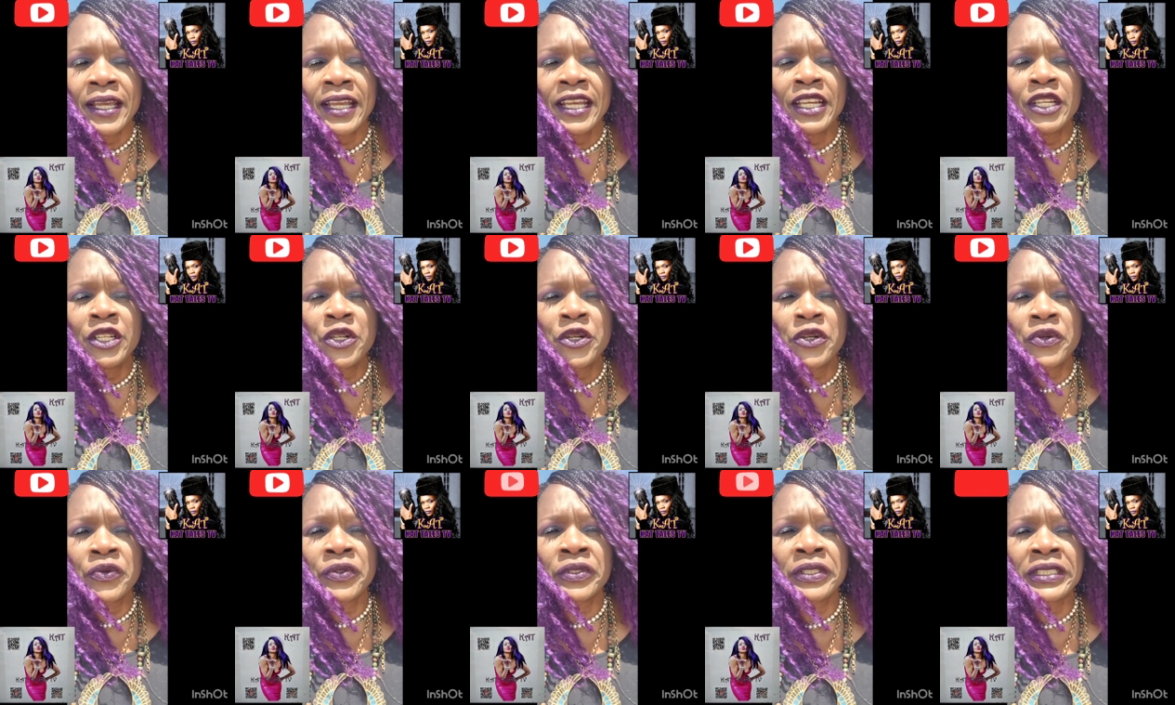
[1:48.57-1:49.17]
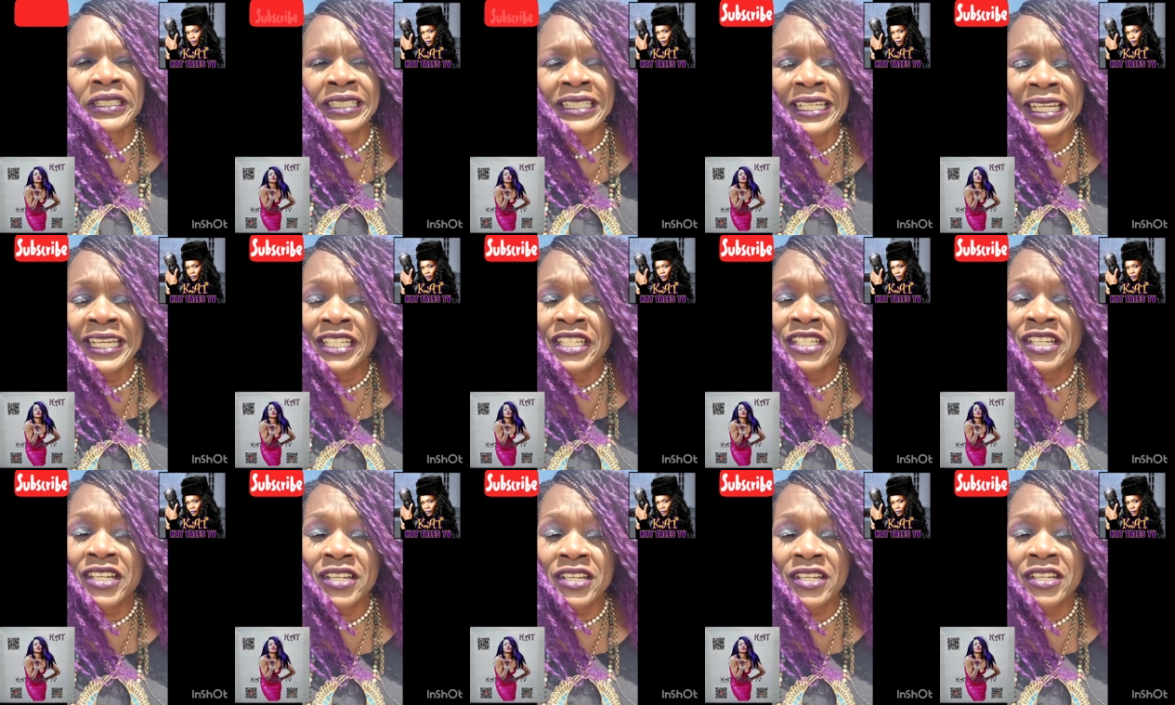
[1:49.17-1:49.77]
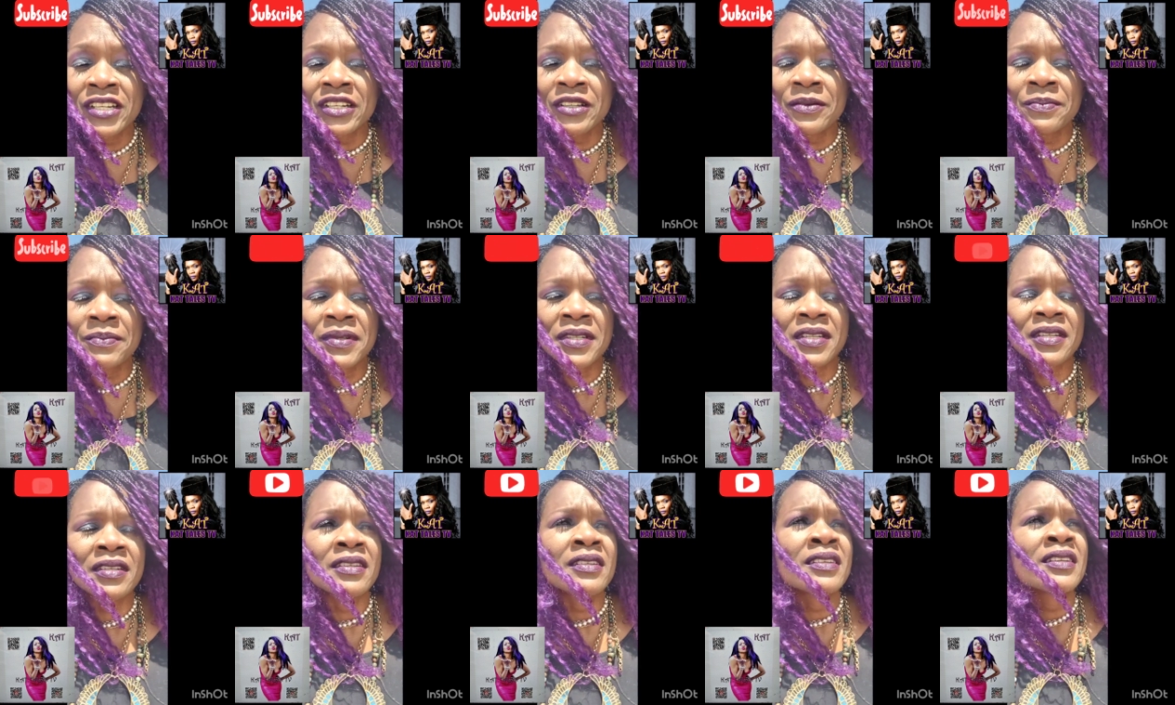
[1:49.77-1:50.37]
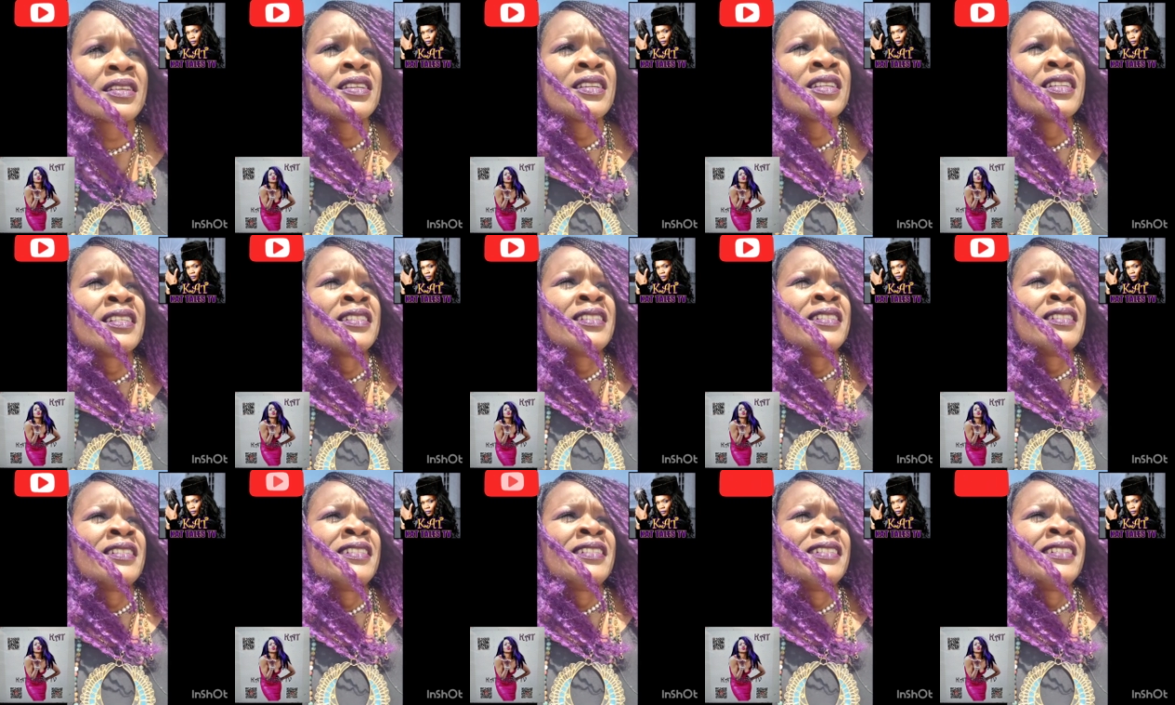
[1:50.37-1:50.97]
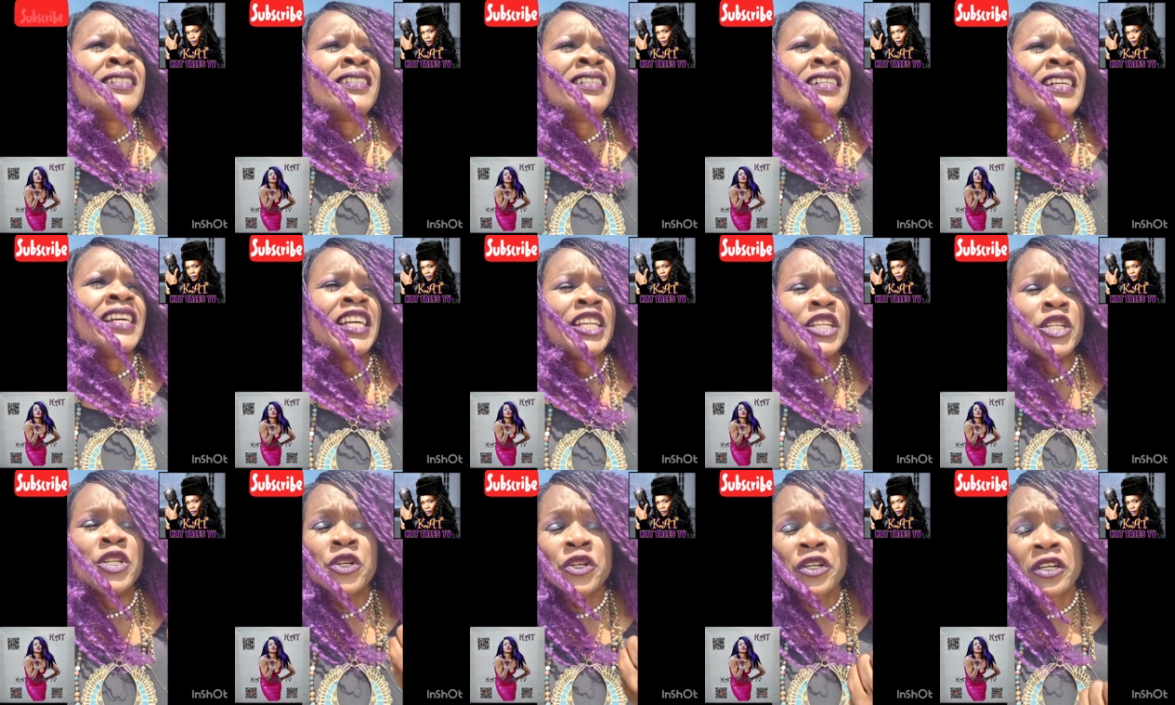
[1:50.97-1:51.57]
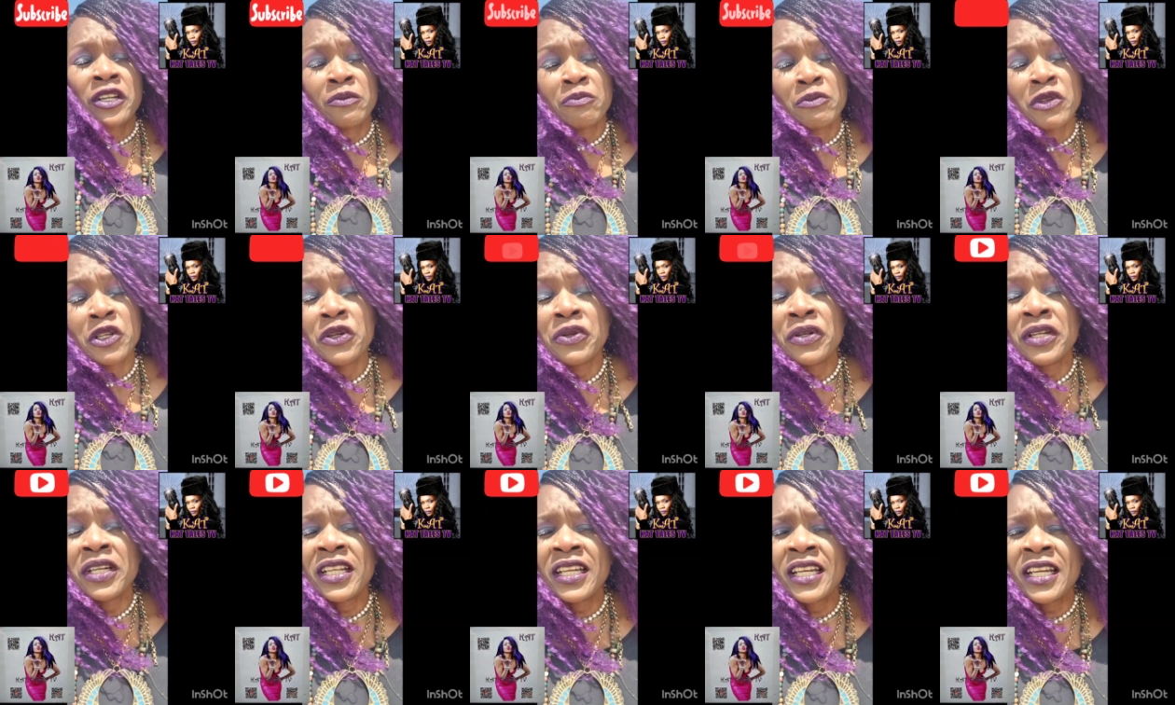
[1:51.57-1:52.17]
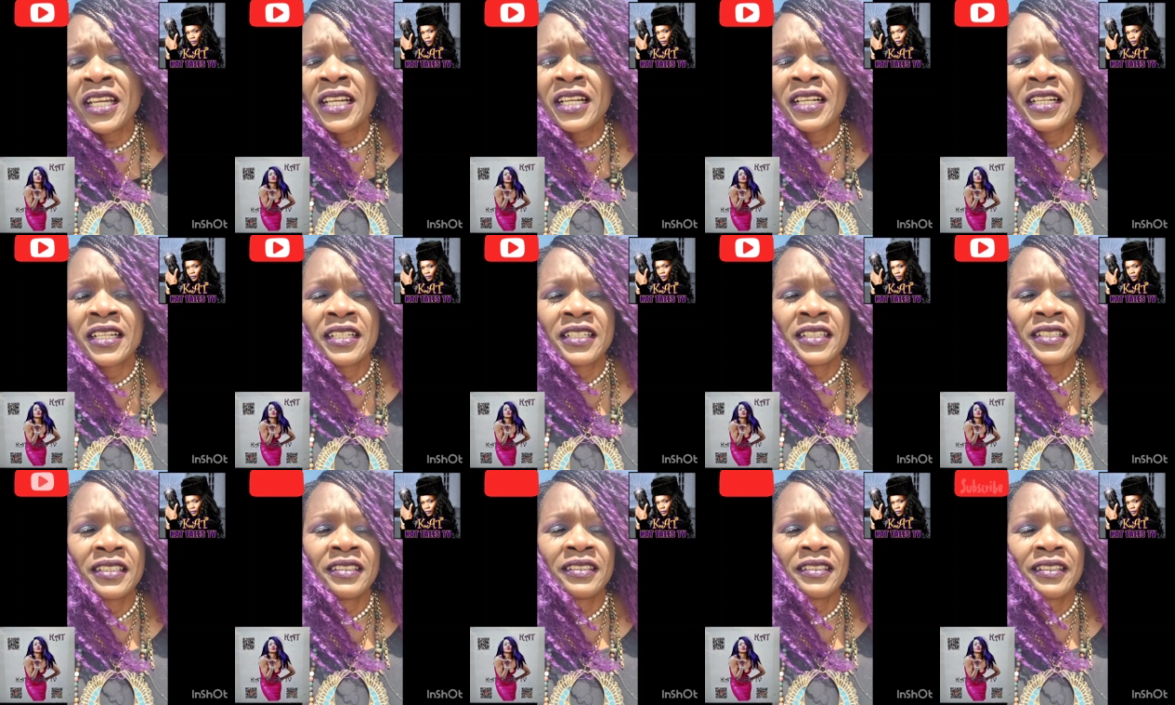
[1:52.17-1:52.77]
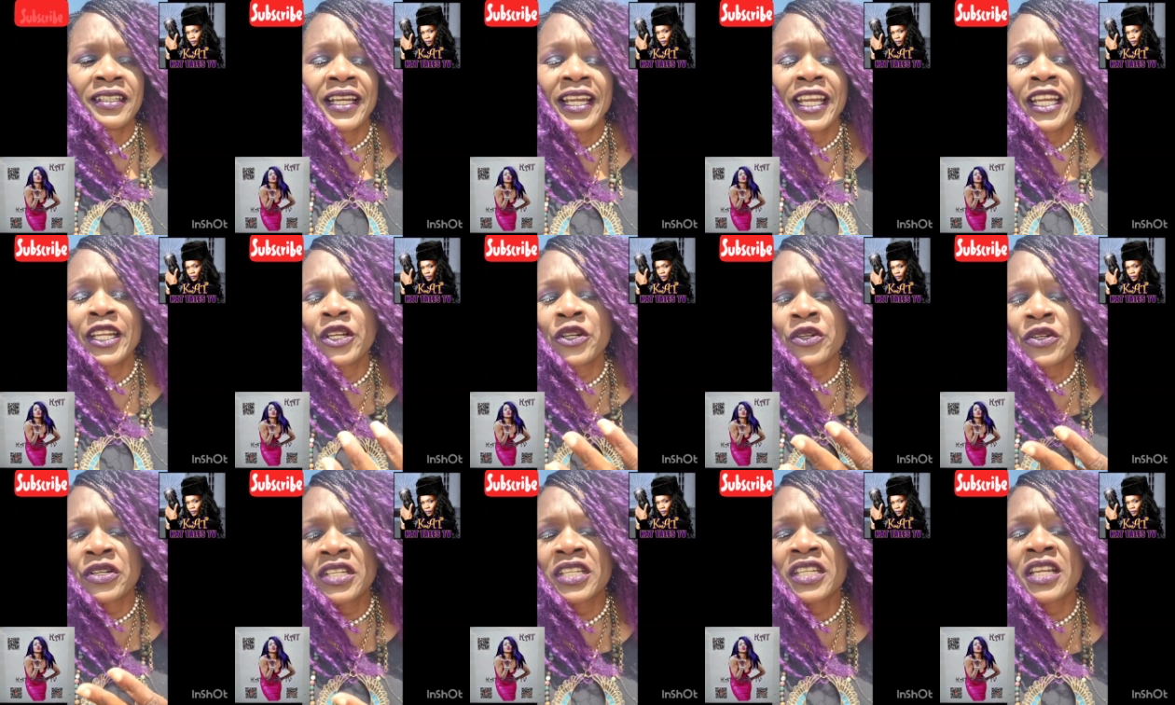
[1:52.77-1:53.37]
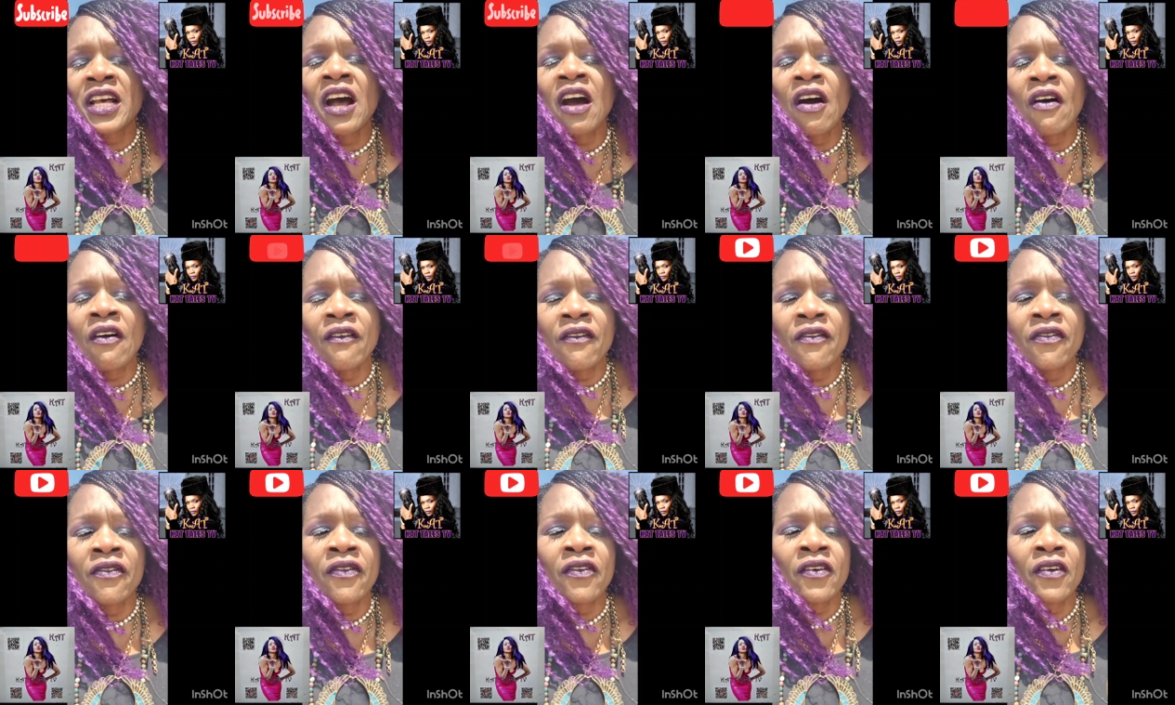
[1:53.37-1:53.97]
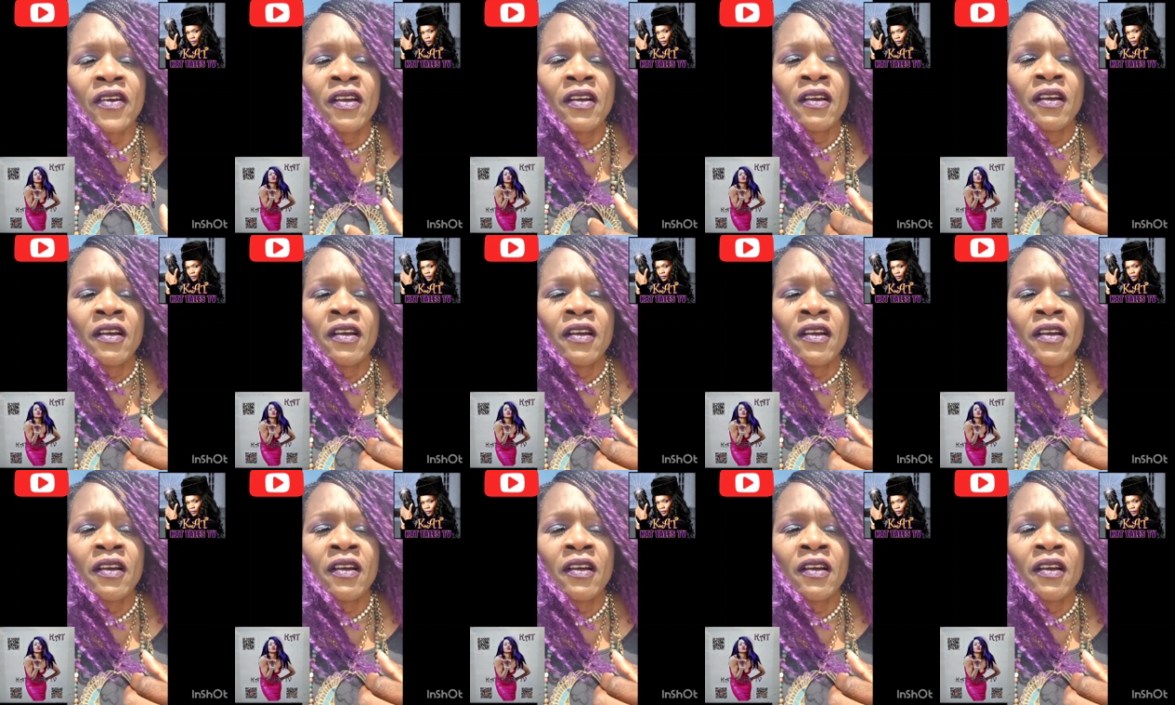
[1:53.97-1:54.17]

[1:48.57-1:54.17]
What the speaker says: in your relationships, in your community, in yourself?